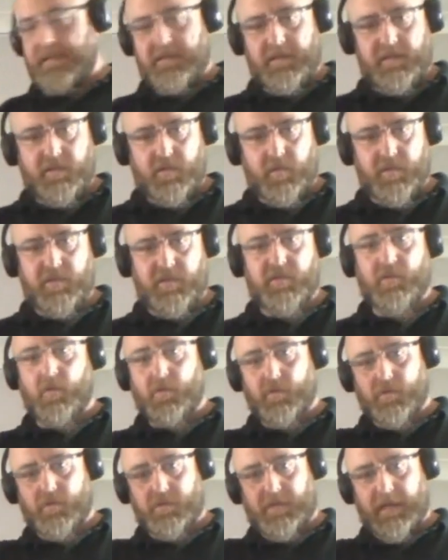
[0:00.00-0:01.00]
connected to a
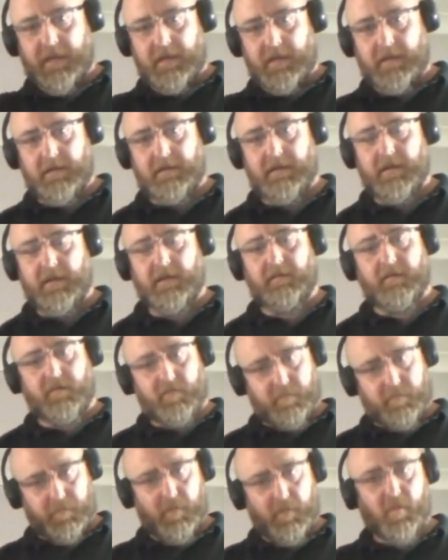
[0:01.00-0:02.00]
soil stack,
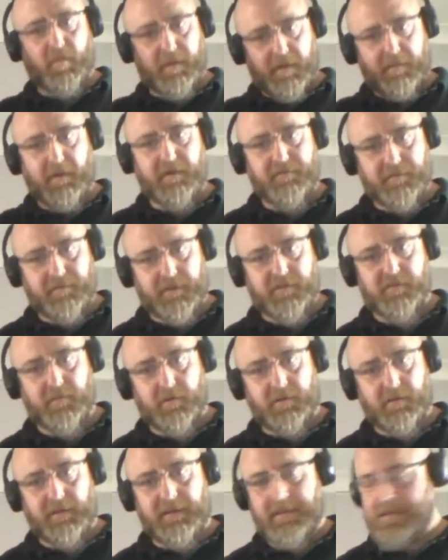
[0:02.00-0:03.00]
albeit mine's very
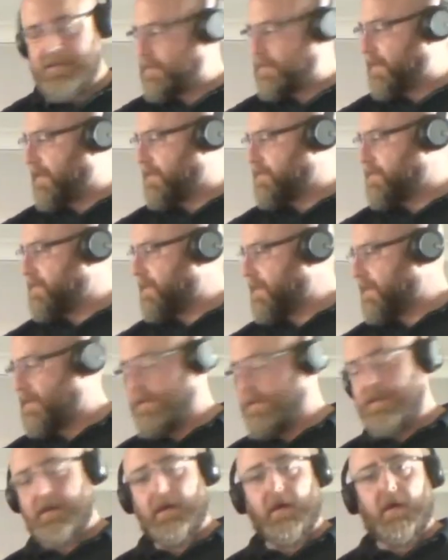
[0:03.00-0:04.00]
small in this case
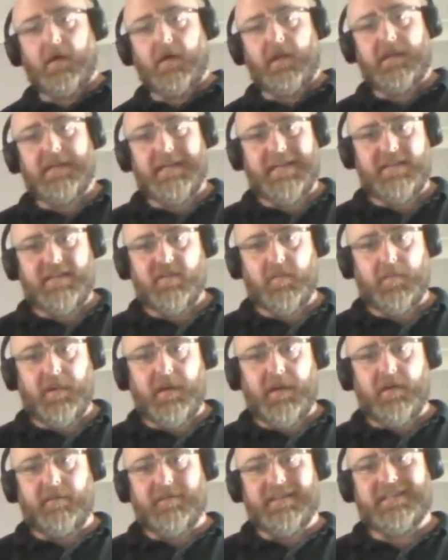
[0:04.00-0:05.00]
here, need to
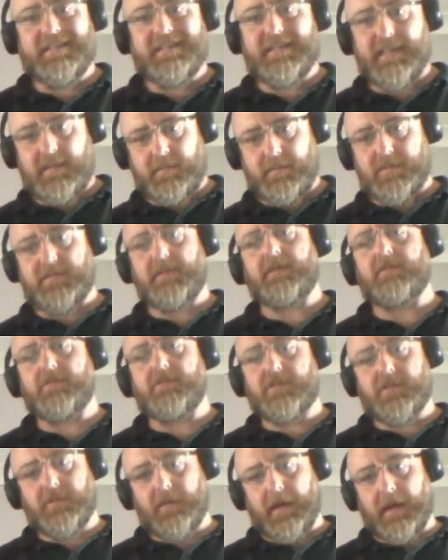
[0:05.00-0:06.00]
be of a deep
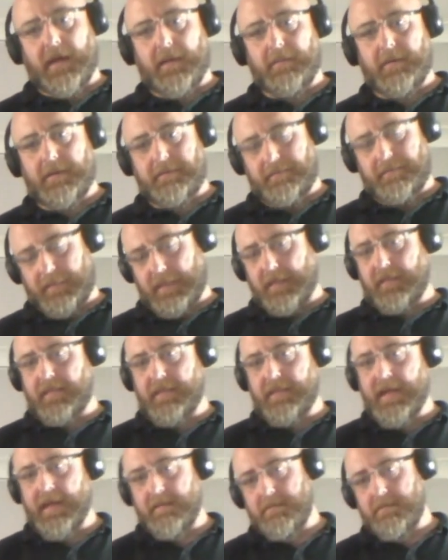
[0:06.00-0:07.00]
seal trap.
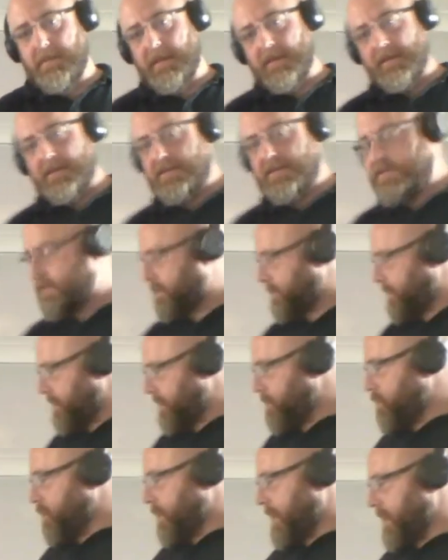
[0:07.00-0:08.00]
That means
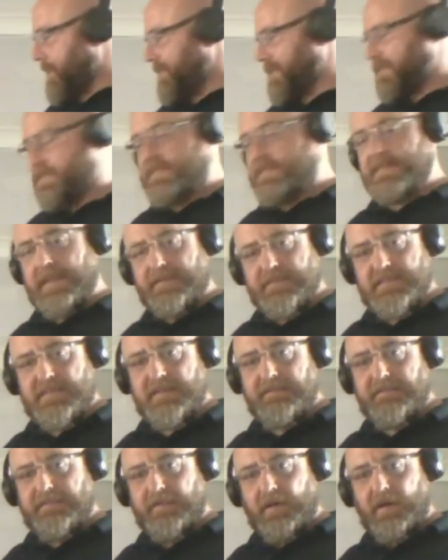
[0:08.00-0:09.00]
they will have a
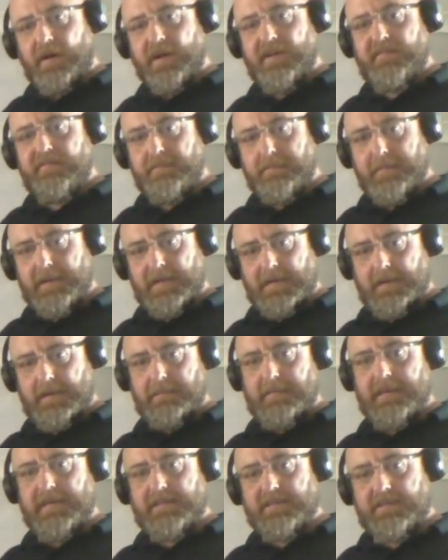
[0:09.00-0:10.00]
75
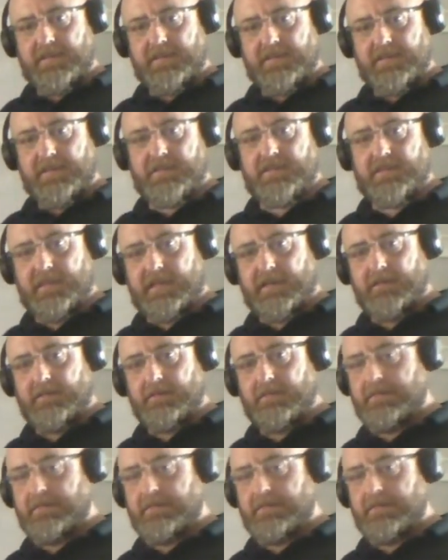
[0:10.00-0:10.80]
millimeter seal,